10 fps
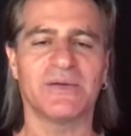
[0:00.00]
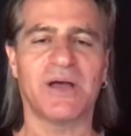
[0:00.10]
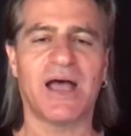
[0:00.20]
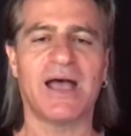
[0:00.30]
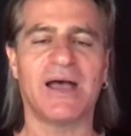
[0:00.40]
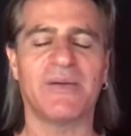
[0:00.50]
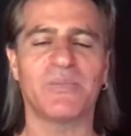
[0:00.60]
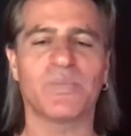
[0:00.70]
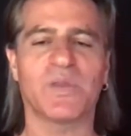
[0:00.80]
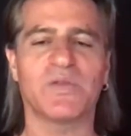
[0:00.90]
uh,
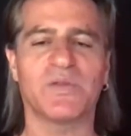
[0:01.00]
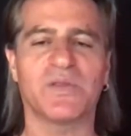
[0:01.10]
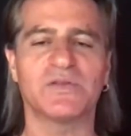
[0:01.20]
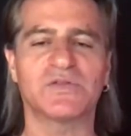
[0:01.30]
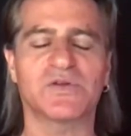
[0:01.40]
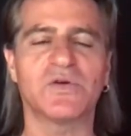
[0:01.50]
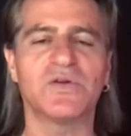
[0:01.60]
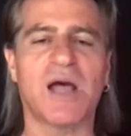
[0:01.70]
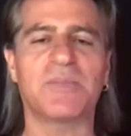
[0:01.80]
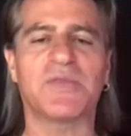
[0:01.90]
screwed
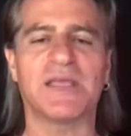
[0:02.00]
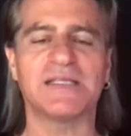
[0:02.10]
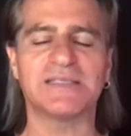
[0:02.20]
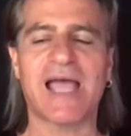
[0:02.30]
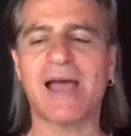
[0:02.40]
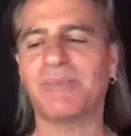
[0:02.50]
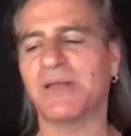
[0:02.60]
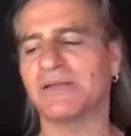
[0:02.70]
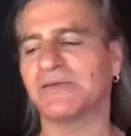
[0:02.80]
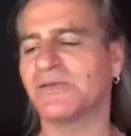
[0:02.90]
up things
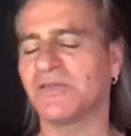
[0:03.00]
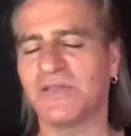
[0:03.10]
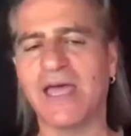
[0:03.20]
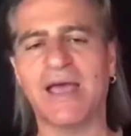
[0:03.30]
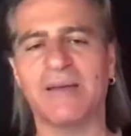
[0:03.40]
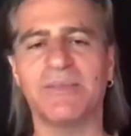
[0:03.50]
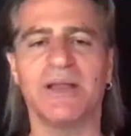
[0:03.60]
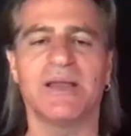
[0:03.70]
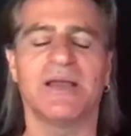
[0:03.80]
happened to them,